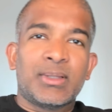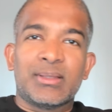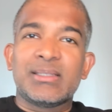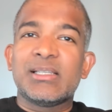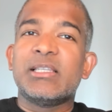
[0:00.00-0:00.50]

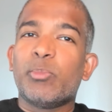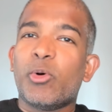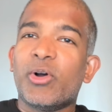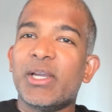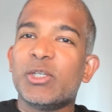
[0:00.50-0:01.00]
This is the
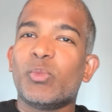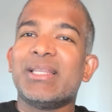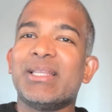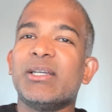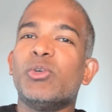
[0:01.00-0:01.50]
point where
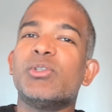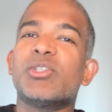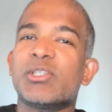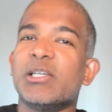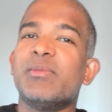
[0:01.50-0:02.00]
the goods
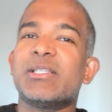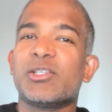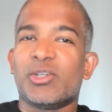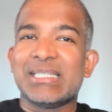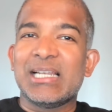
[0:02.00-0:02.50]
or
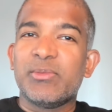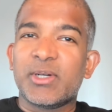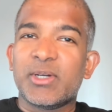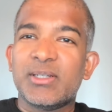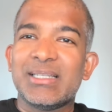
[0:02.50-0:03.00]
services are
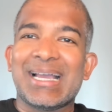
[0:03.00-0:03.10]
delivered